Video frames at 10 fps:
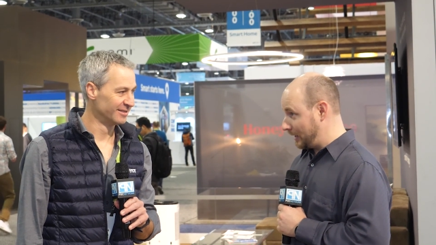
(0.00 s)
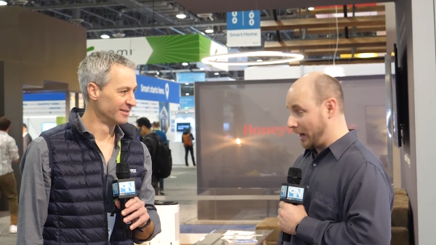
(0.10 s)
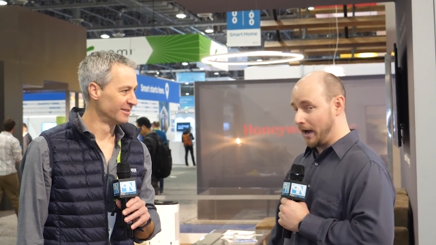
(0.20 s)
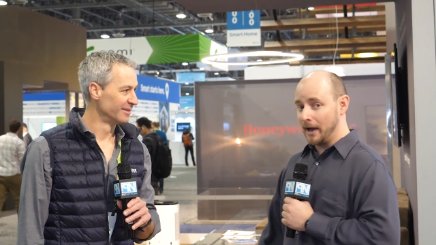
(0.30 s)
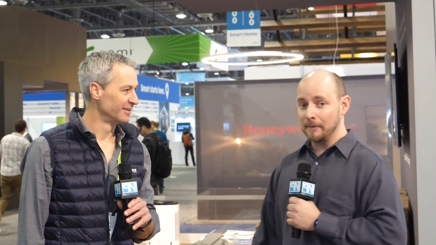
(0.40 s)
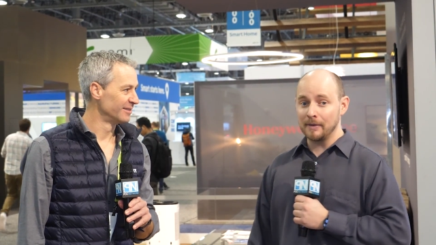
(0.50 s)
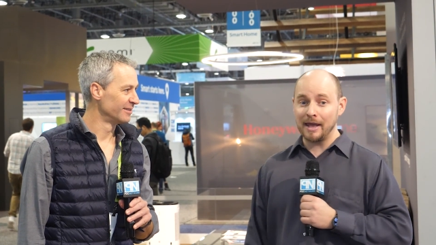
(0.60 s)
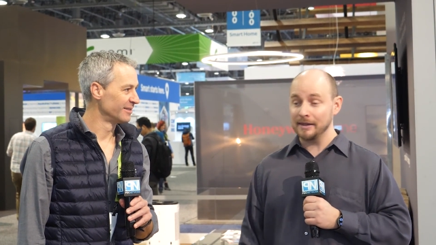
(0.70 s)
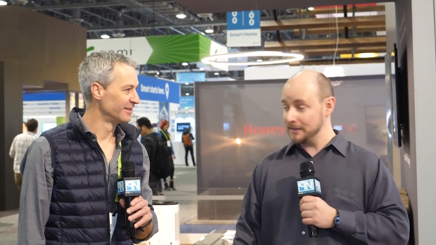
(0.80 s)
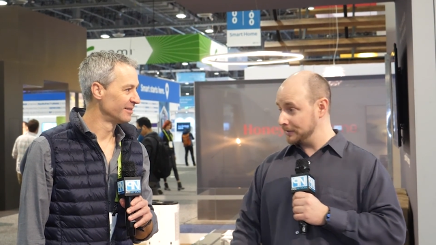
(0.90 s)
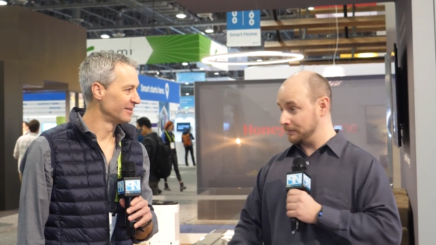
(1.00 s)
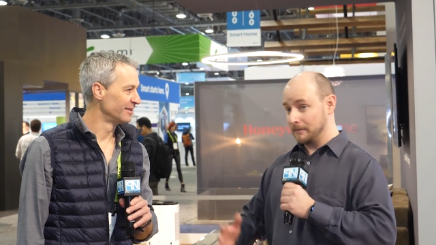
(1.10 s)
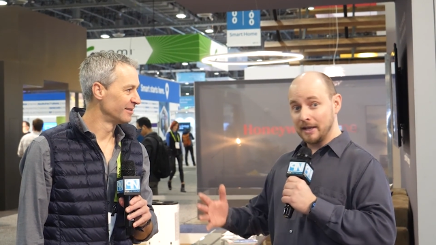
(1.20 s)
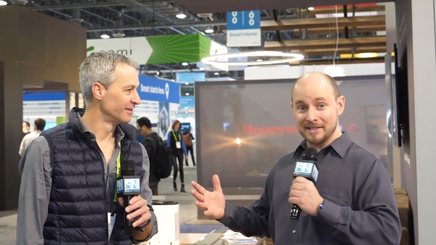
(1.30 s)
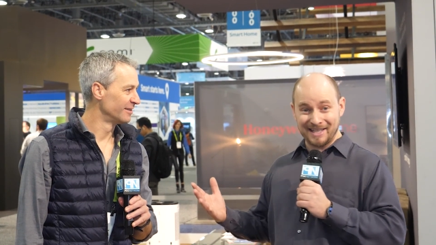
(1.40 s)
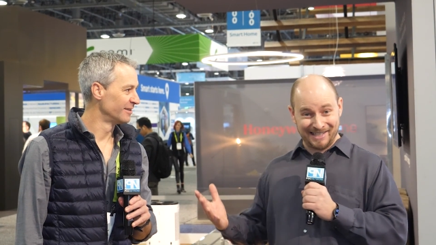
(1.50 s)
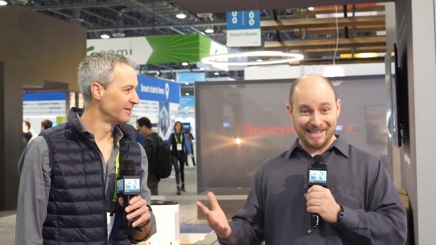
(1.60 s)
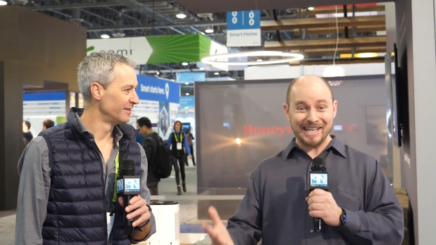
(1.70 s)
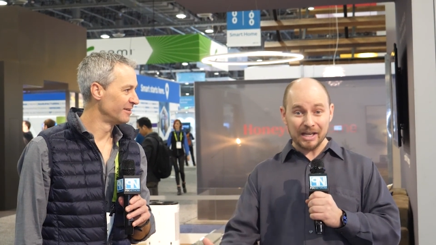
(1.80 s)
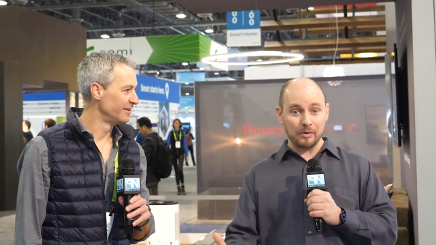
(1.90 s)
Speaker 1: Uh, at this is at the
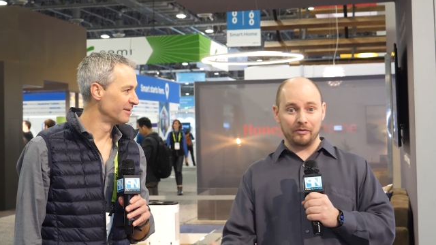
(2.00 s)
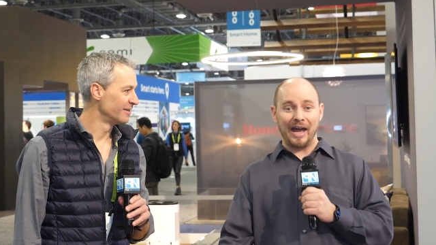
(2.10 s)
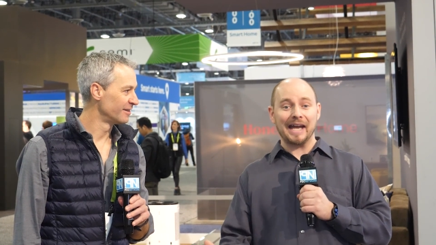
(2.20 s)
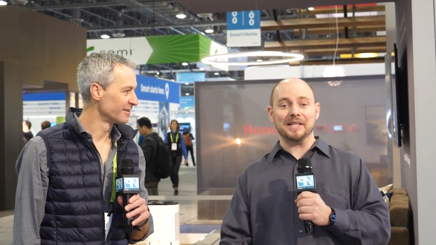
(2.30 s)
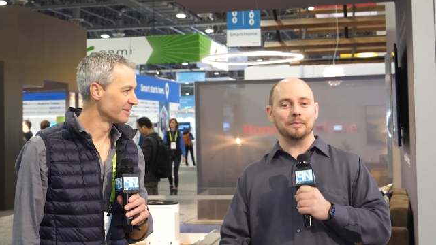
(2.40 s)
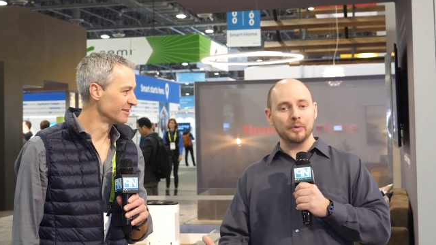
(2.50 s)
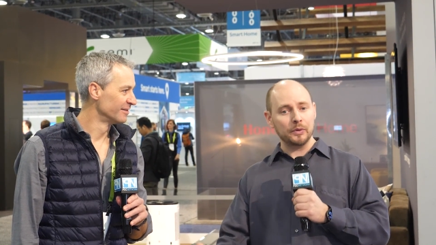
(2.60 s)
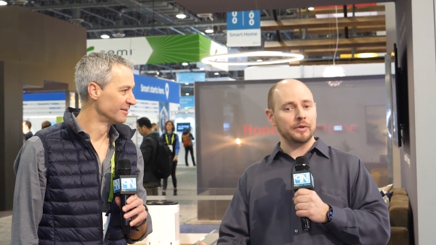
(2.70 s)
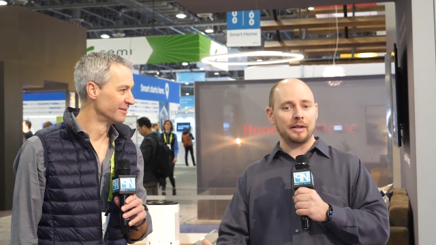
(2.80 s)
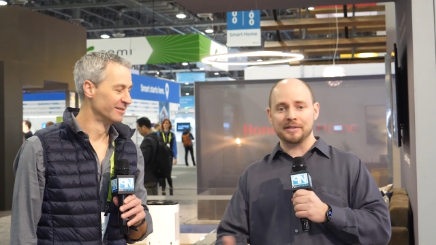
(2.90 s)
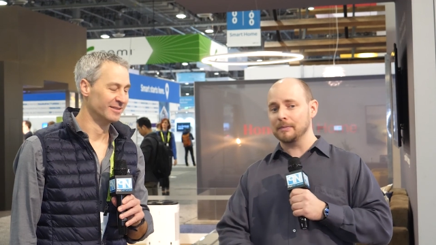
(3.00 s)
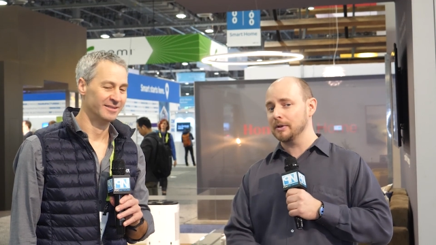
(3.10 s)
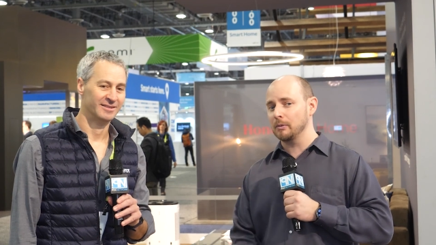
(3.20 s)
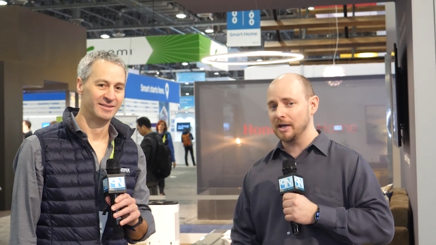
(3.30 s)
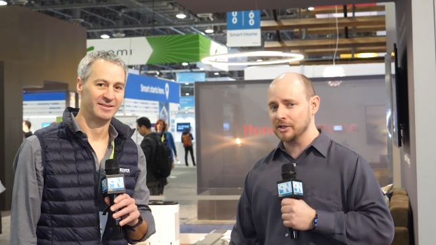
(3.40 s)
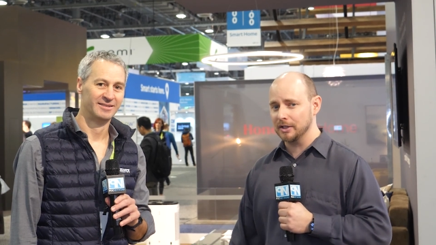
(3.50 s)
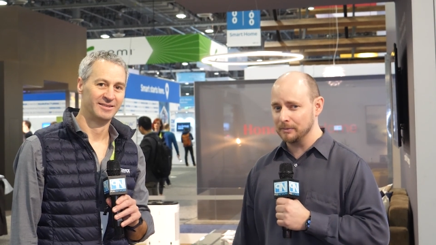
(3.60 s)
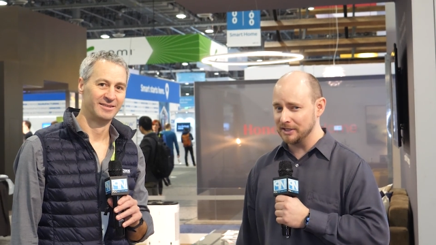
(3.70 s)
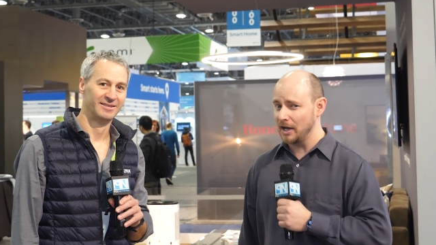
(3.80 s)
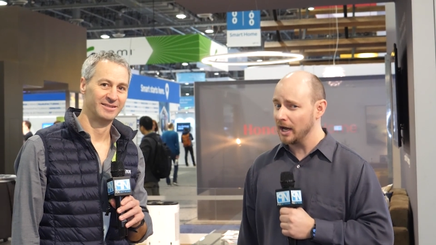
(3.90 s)
EcoVacs booth. That's something we're actually going to
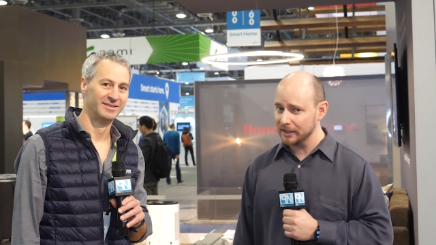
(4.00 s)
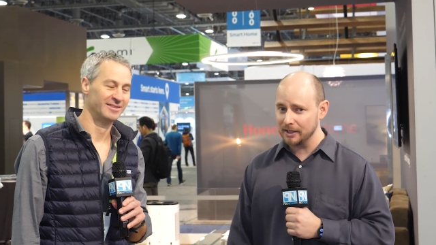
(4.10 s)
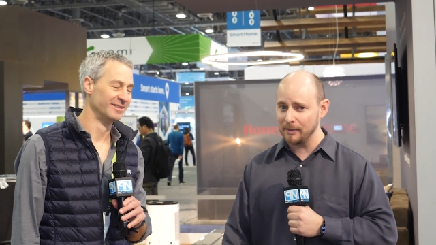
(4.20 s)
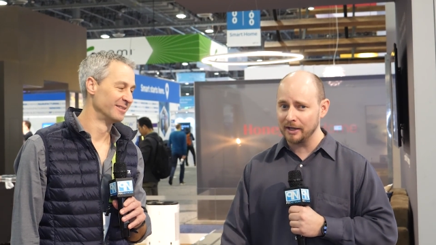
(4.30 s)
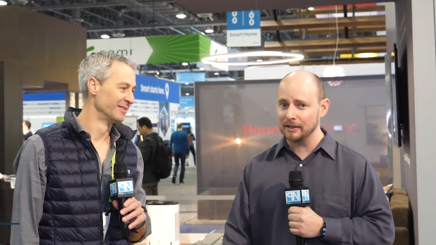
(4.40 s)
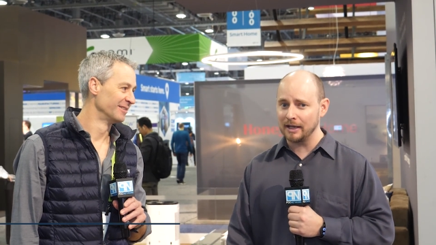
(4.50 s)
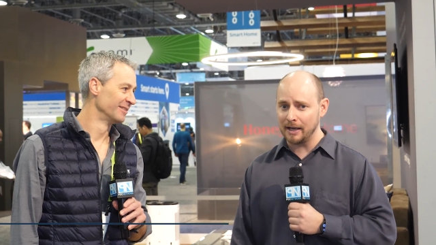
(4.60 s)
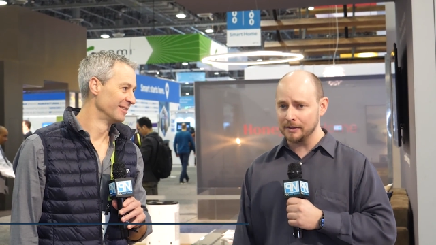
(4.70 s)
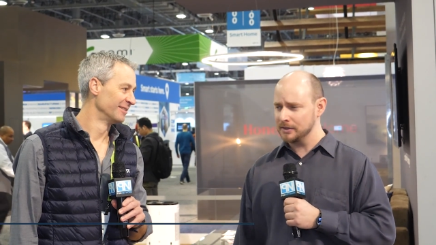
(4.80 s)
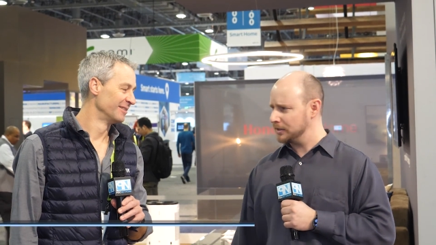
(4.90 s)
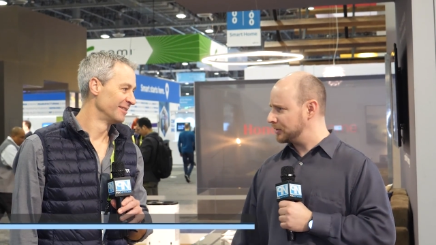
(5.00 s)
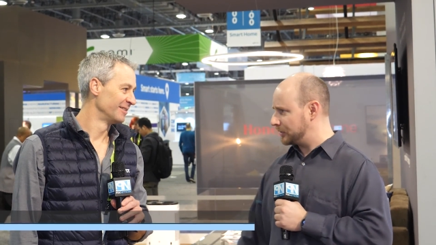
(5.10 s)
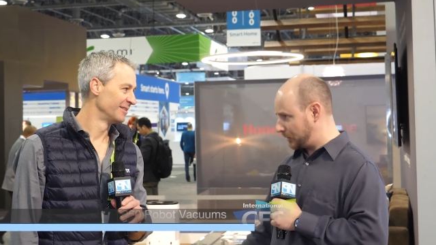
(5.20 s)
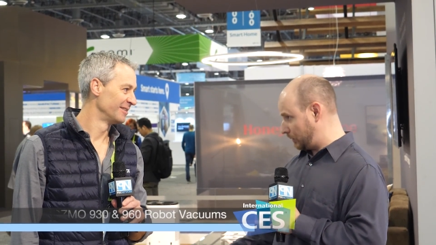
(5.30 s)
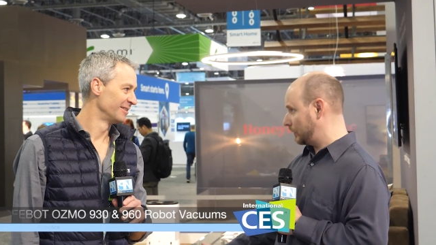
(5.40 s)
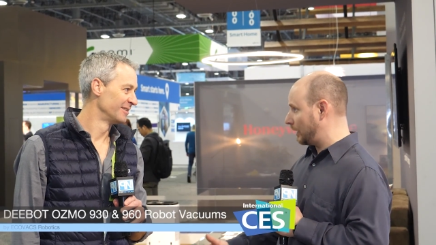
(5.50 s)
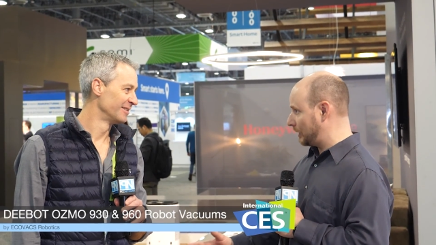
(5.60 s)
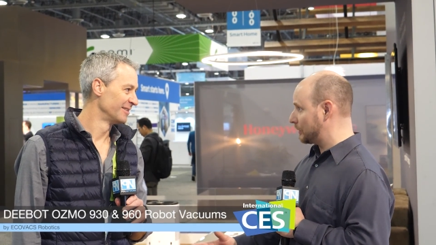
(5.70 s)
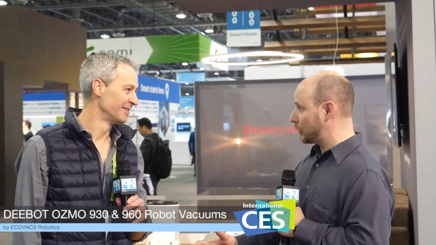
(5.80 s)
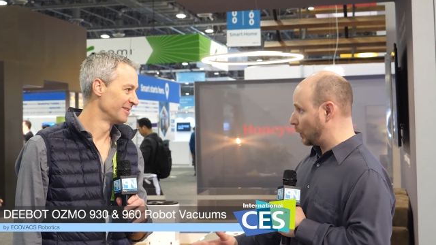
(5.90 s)
be talking about uh, just soon,
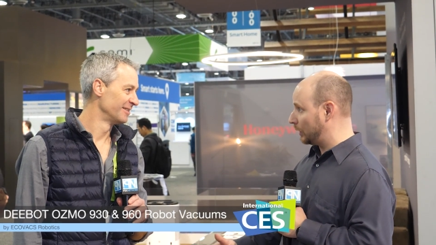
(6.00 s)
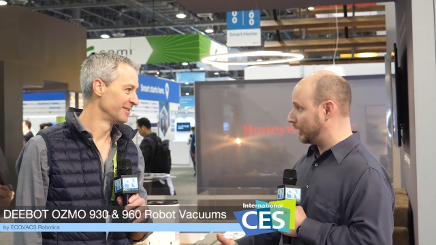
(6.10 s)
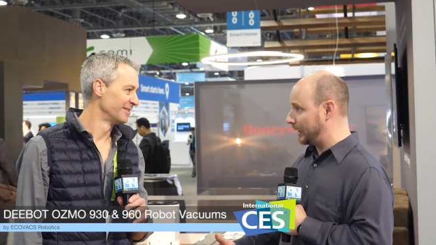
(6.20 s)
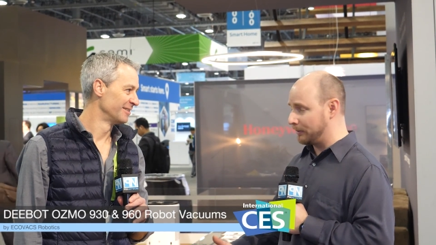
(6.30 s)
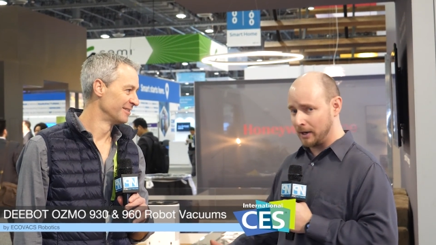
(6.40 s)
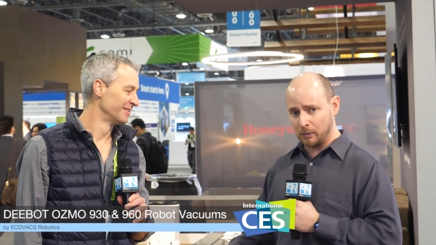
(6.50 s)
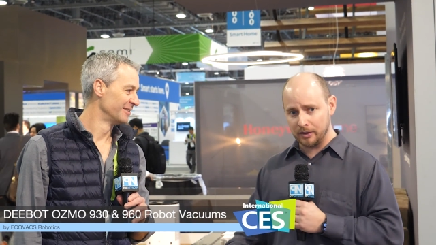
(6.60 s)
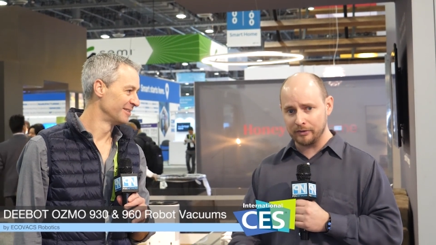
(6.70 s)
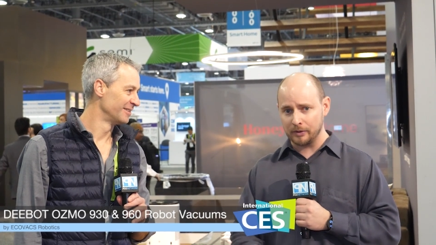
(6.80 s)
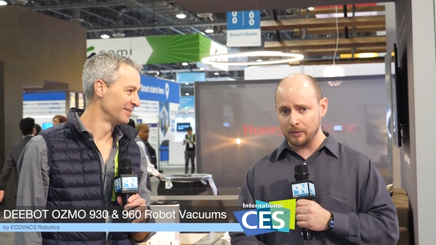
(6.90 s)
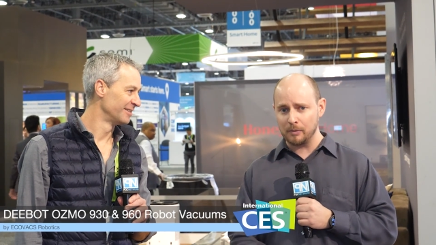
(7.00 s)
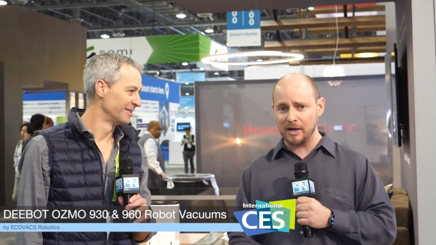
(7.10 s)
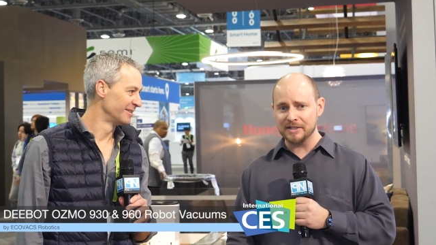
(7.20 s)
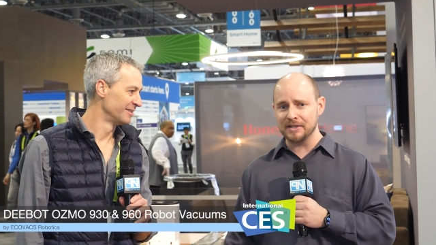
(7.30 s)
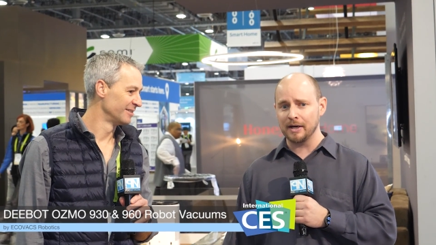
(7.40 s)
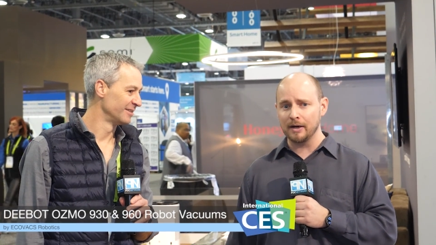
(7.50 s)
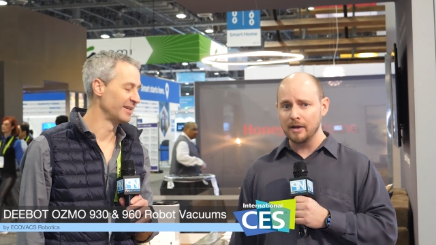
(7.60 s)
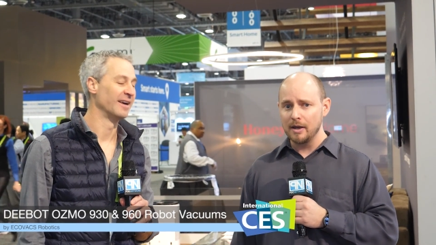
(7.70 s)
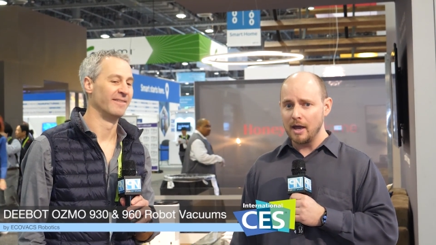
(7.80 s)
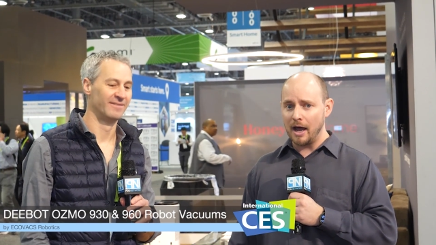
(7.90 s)
coming up shortly, about one of their robots here, yeah.